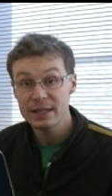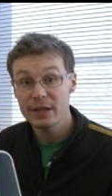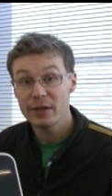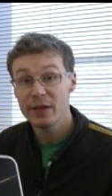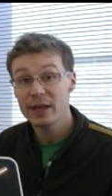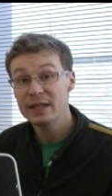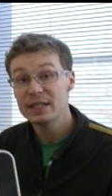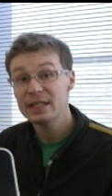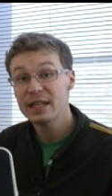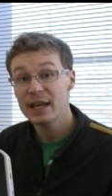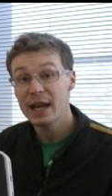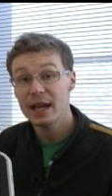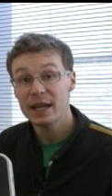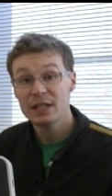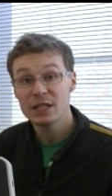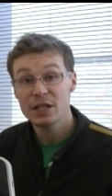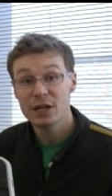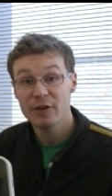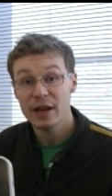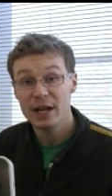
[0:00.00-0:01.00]
so they'd sit
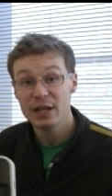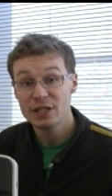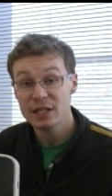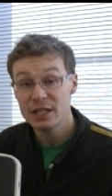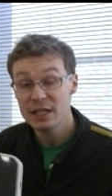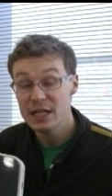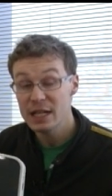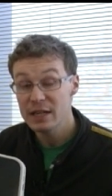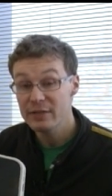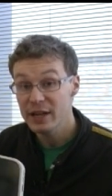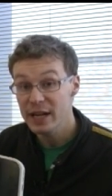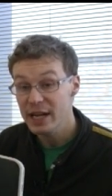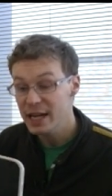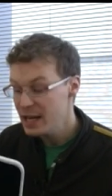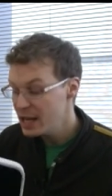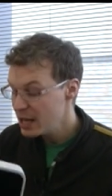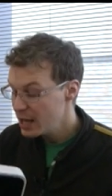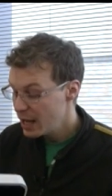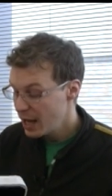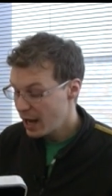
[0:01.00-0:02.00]
next to your
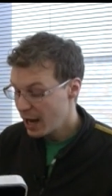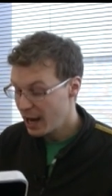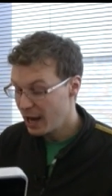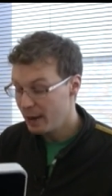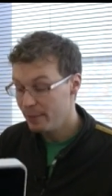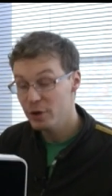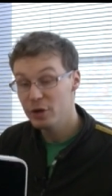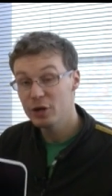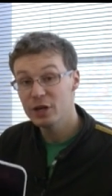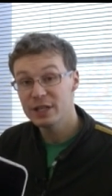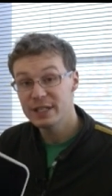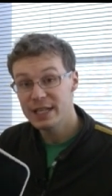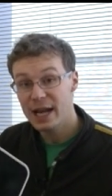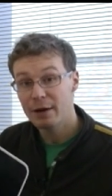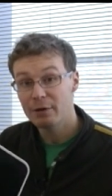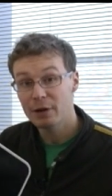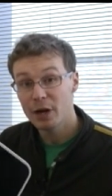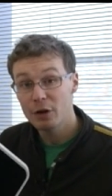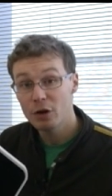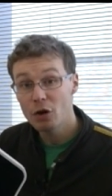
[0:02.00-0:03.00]
HDTV. You could
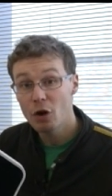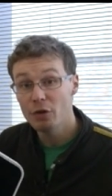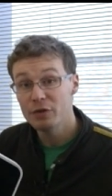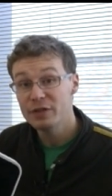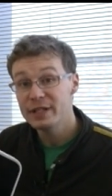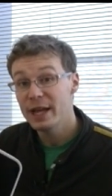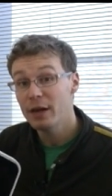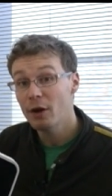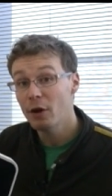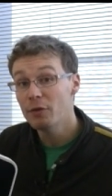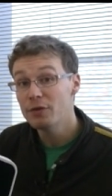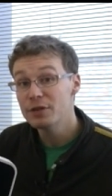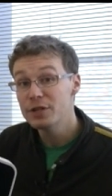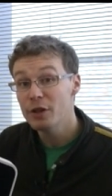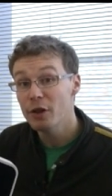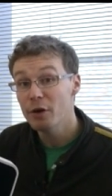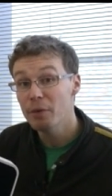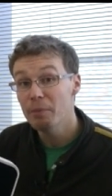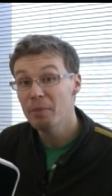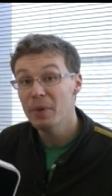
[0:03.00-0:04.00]
download content
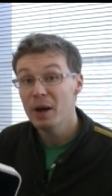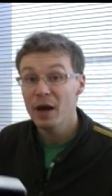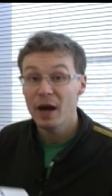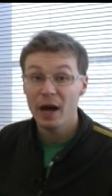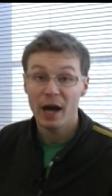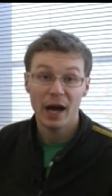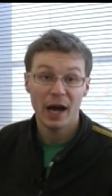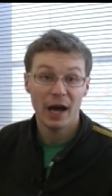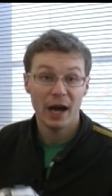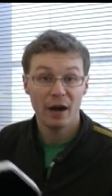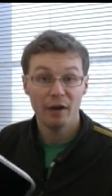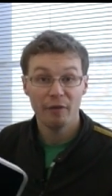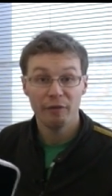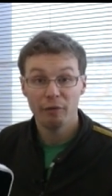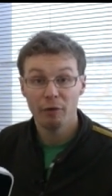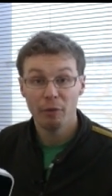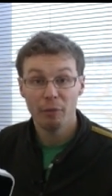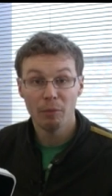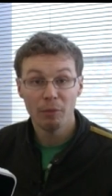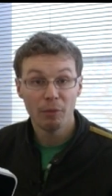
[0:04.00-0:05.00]
onto them
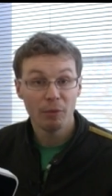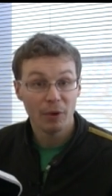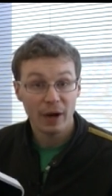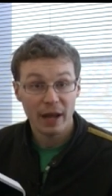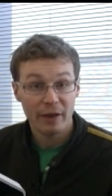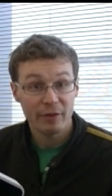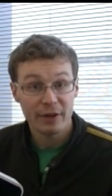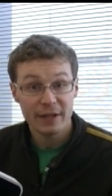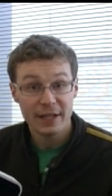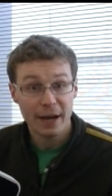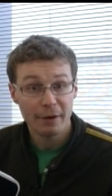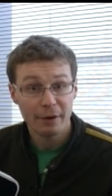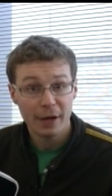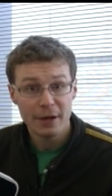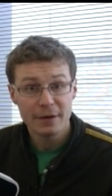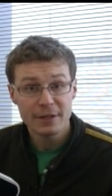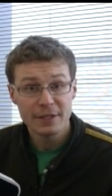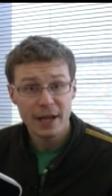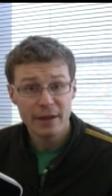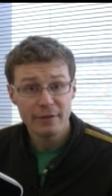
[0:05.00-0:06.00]
from whatever
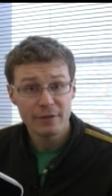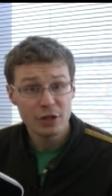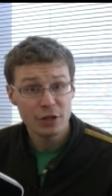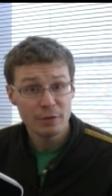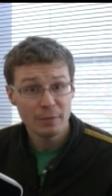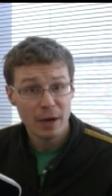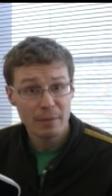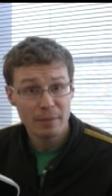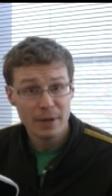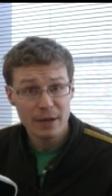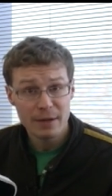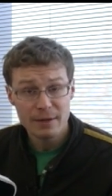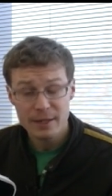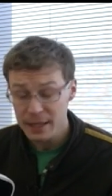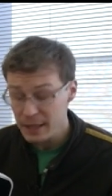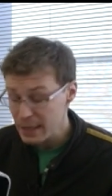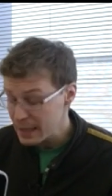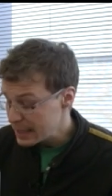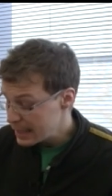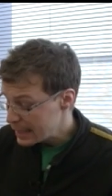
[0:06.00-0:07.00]
download service you might be
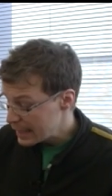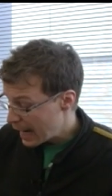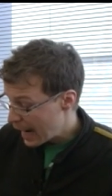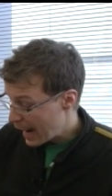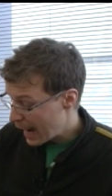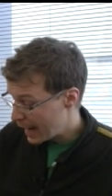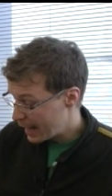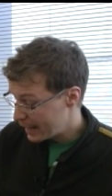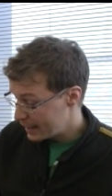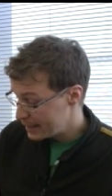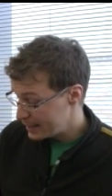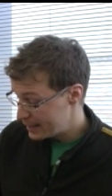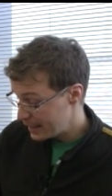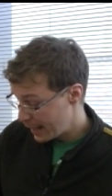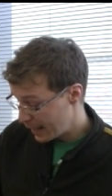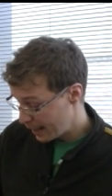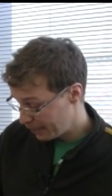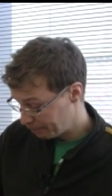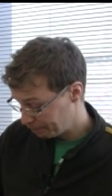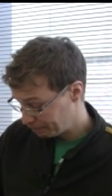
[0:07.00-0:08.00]
using, and
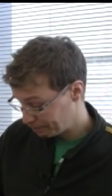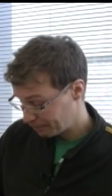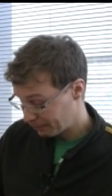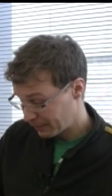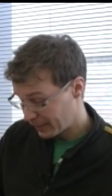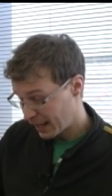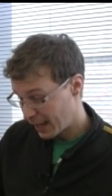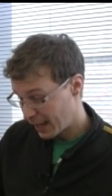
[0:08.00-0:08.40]
play